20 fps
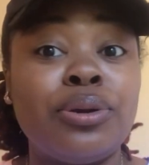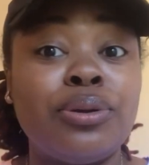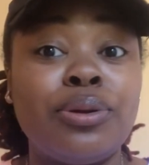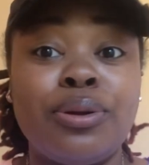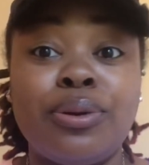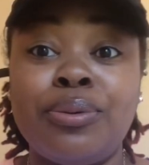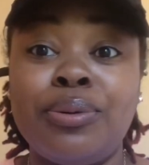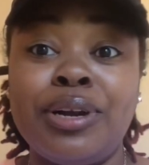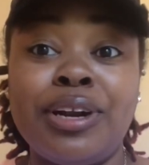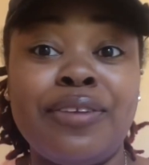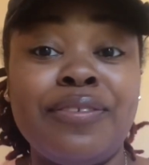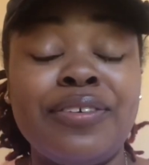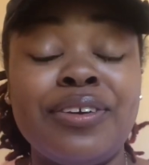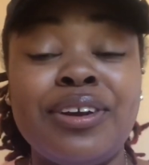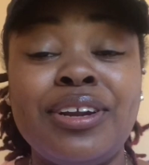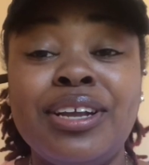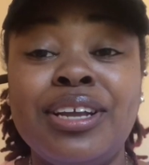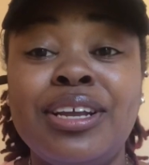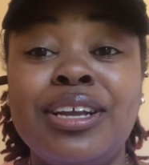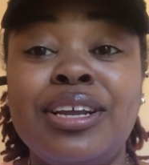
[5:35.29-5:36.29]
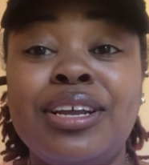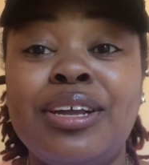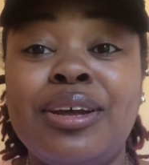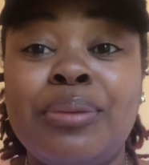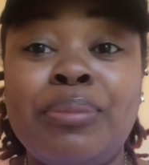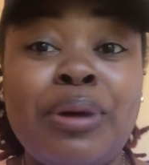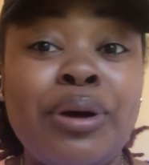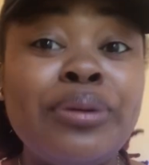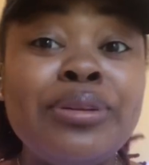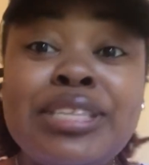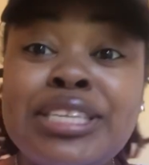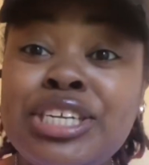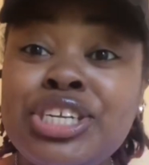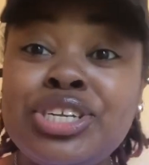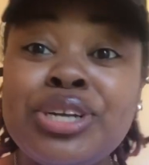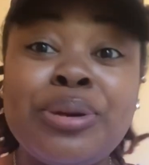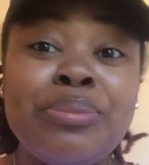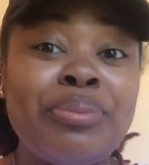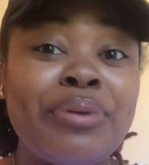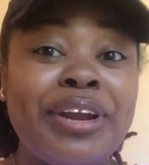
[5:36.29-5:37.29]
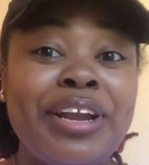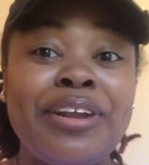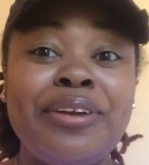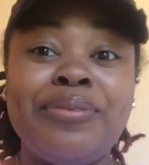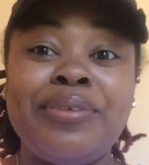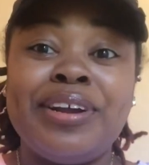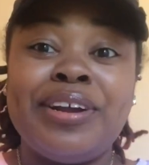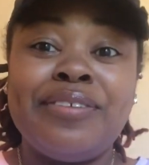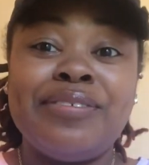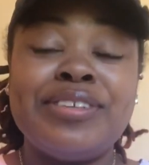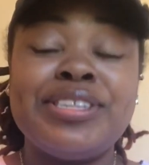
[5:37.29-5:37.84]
or whatever, my own t-shirt brand or whatever.